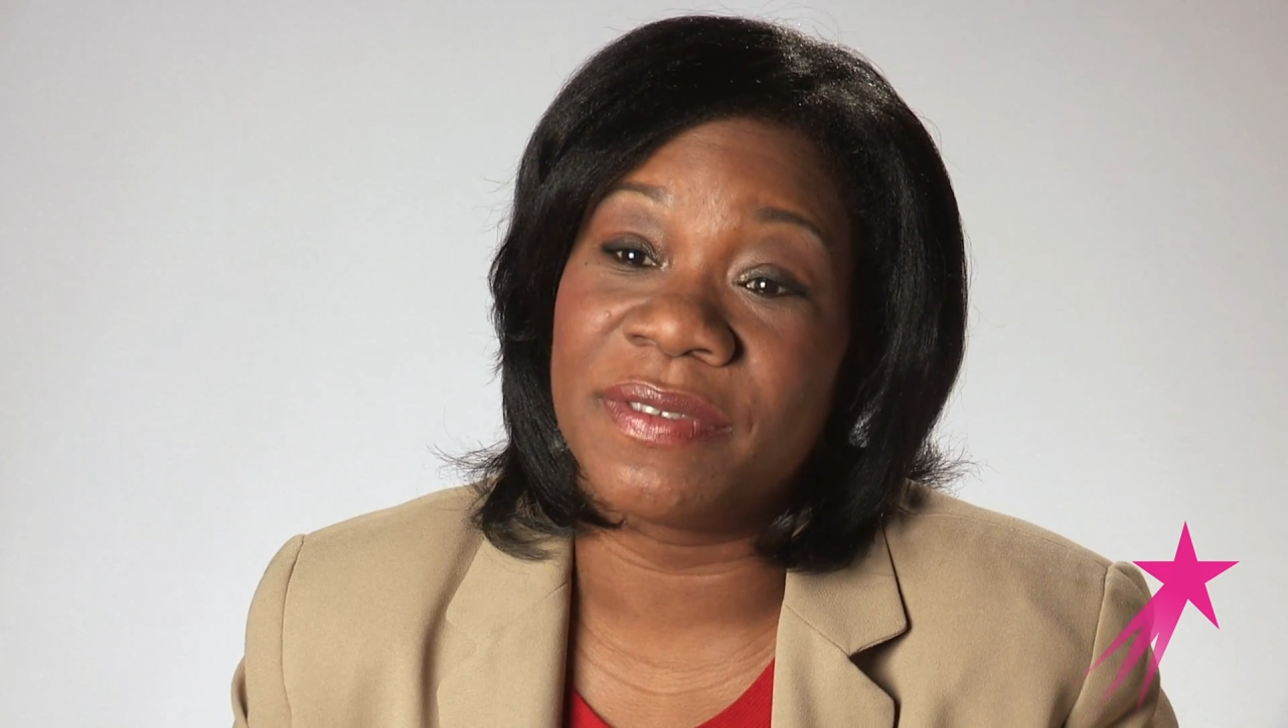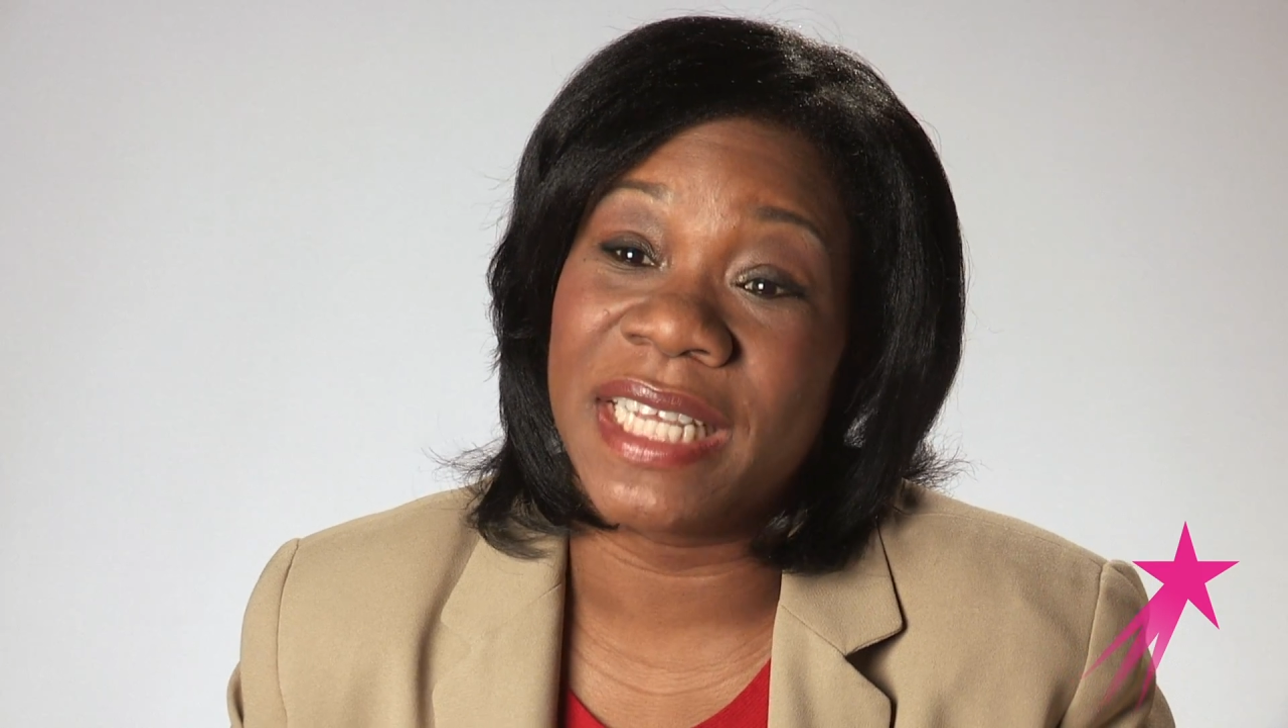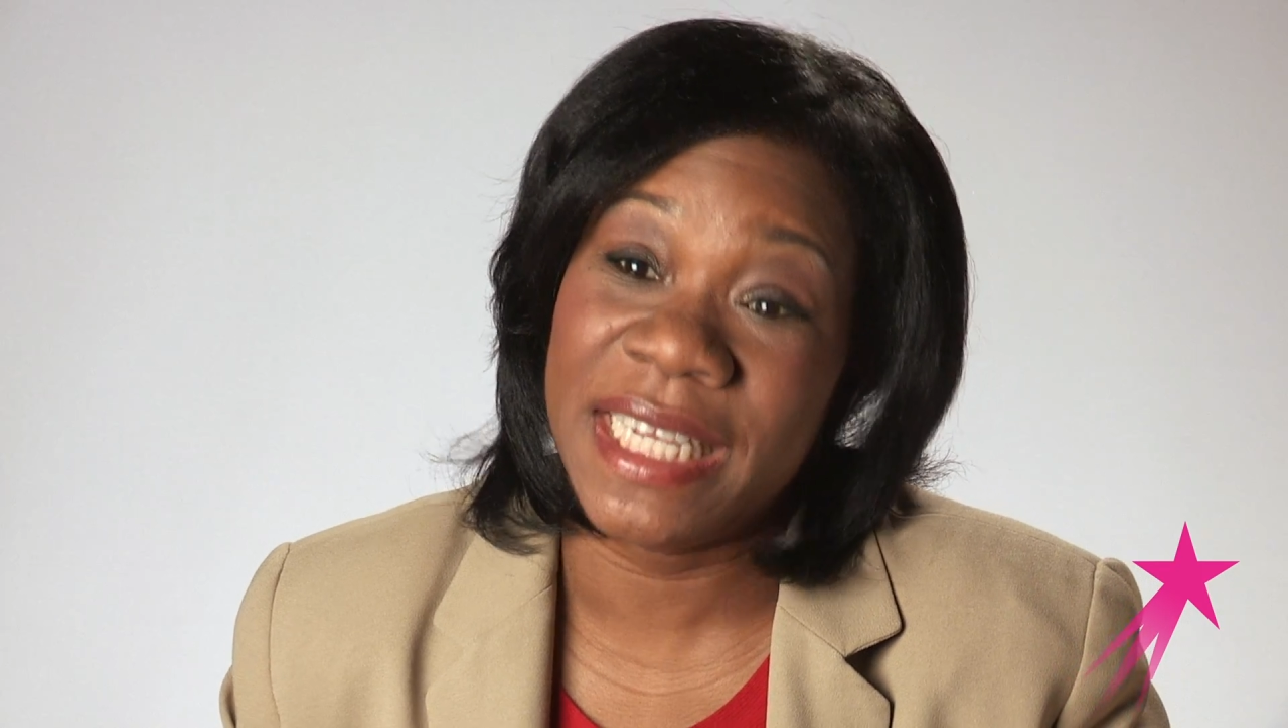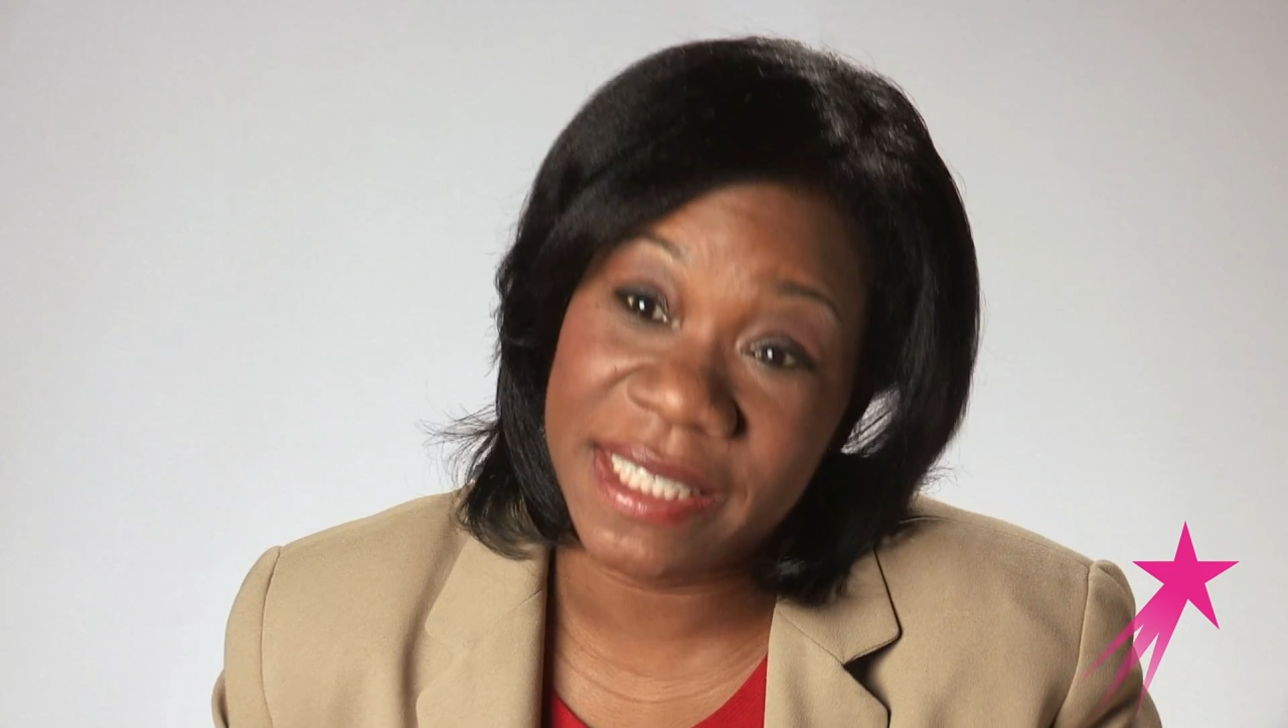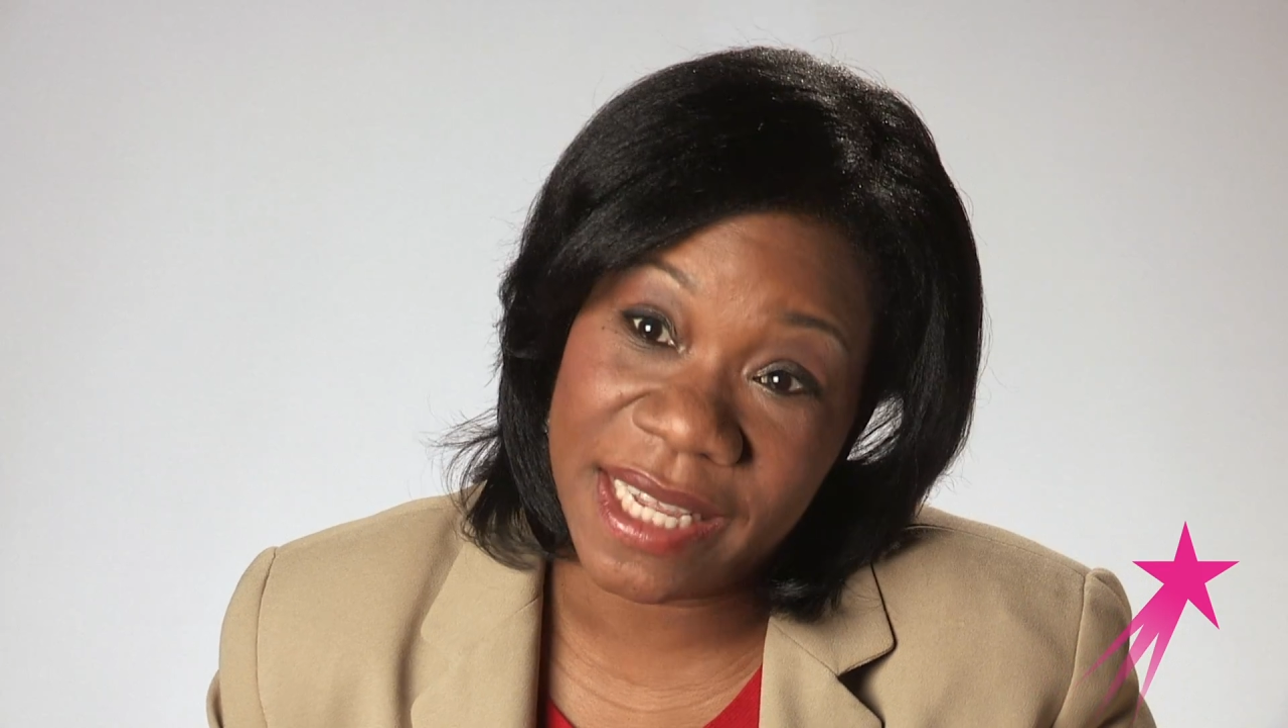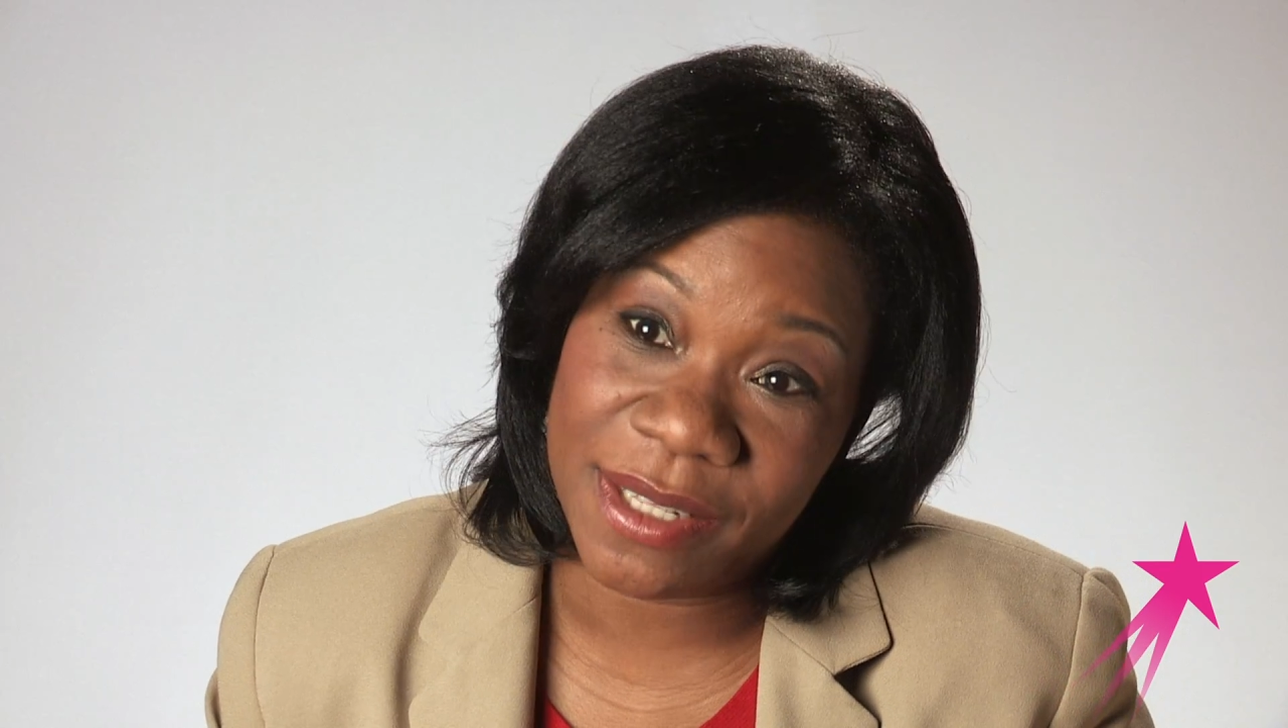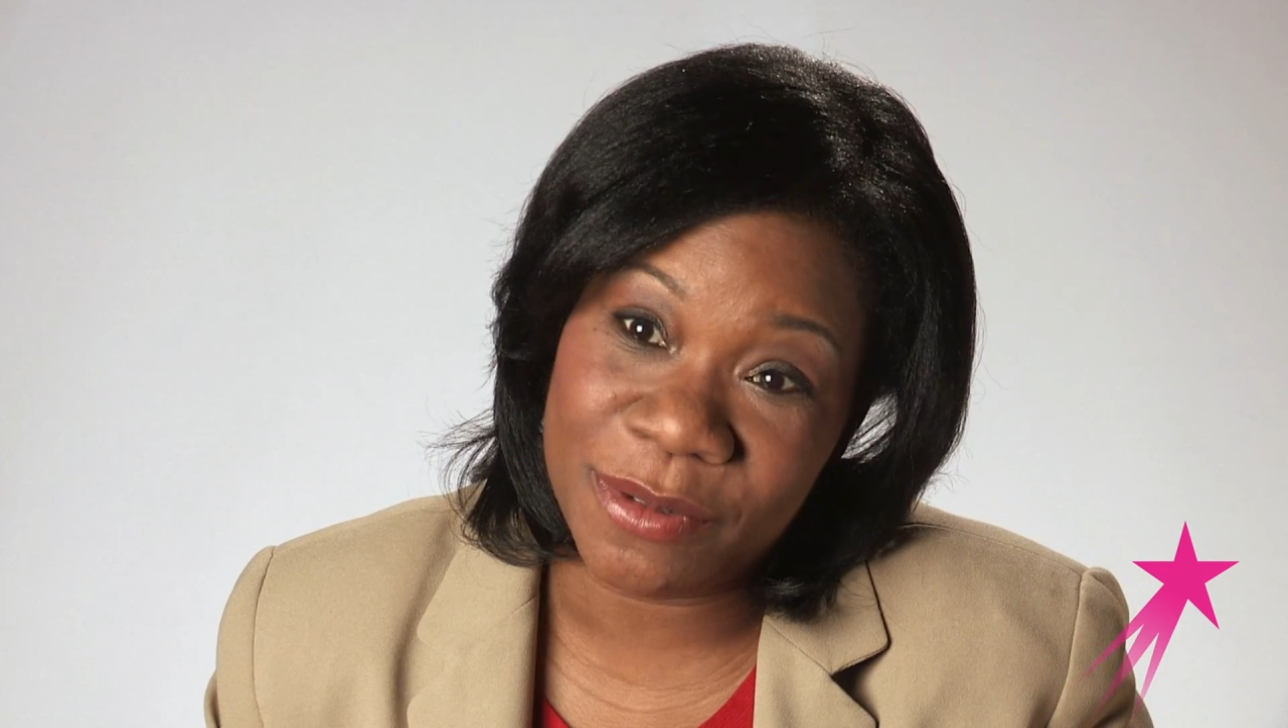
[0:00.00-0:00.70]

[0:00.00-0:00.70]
of the East Saint